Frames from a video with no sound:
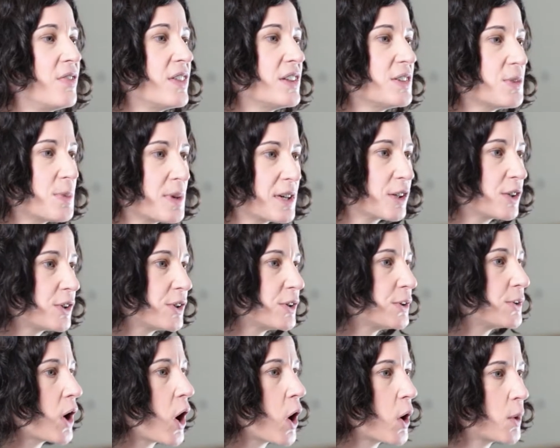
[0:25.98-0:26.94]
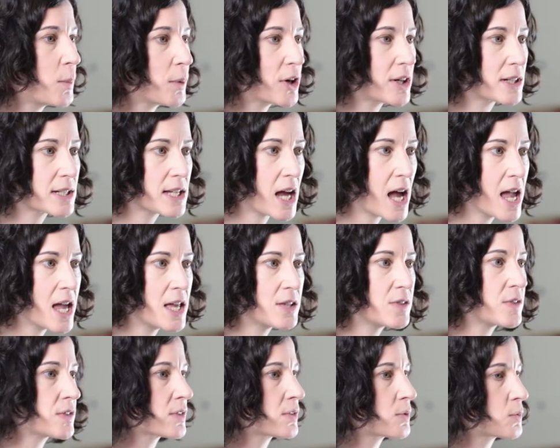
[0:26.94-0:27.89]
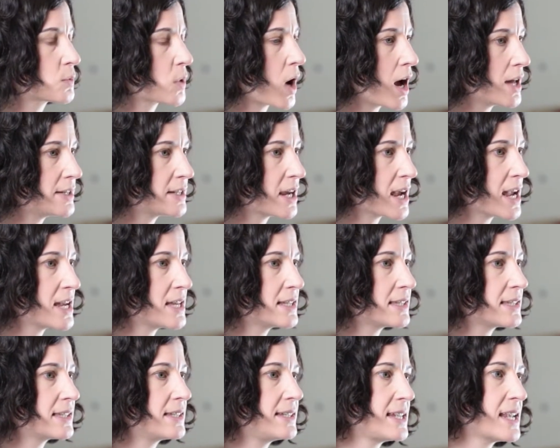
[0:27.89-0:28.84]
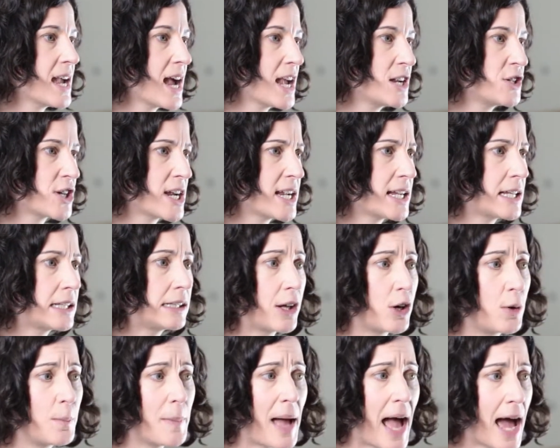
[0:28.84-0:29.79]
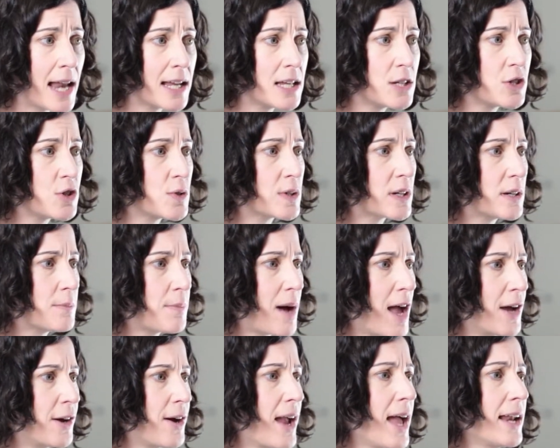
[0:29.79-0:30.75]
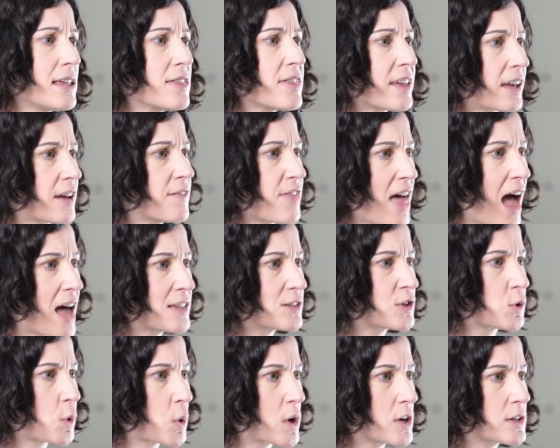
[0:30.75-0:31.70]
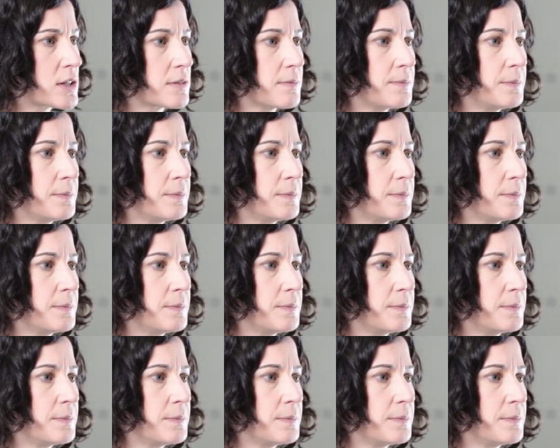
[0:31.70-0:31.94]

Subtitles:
This would include home-cooked diets, raw diets, dehydrated little patties you can buy, or anything of that sort.